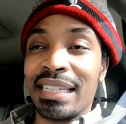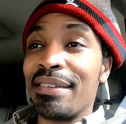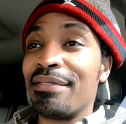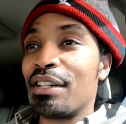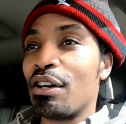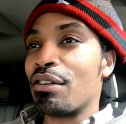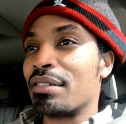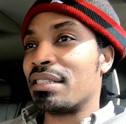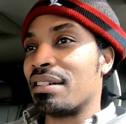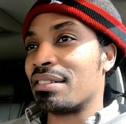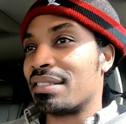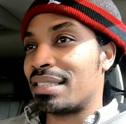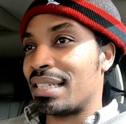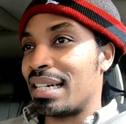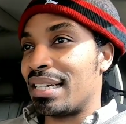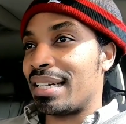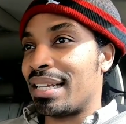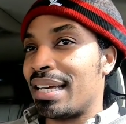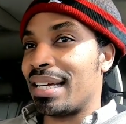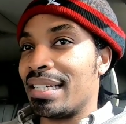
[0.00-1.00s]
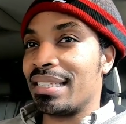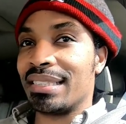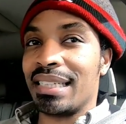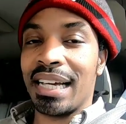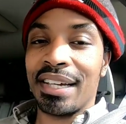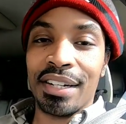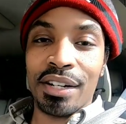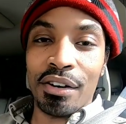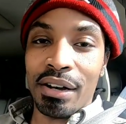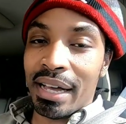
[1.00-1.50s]
even though it's on Sundays, and
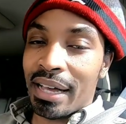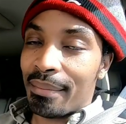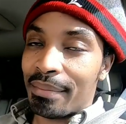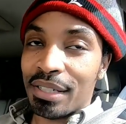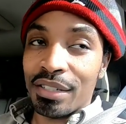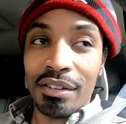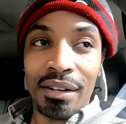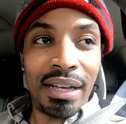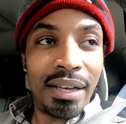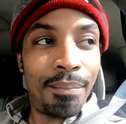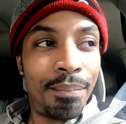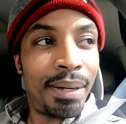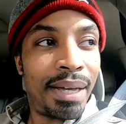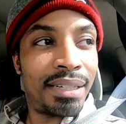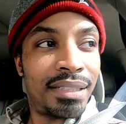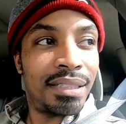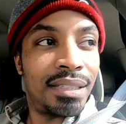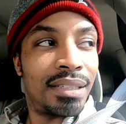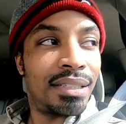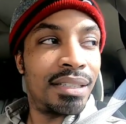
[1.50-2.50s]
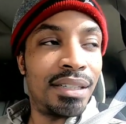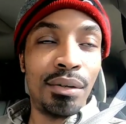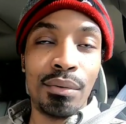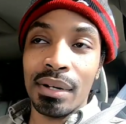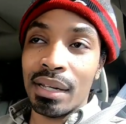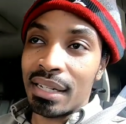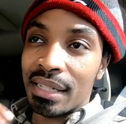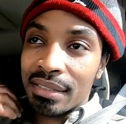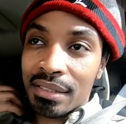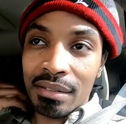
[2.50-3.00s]
I know how, you know how packed the
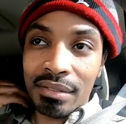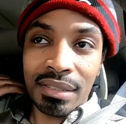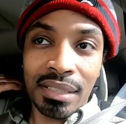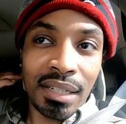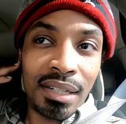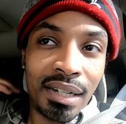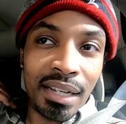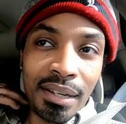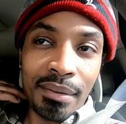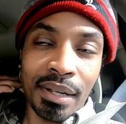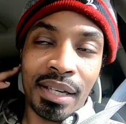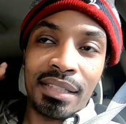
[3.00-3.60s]
Goodwill is on Sunday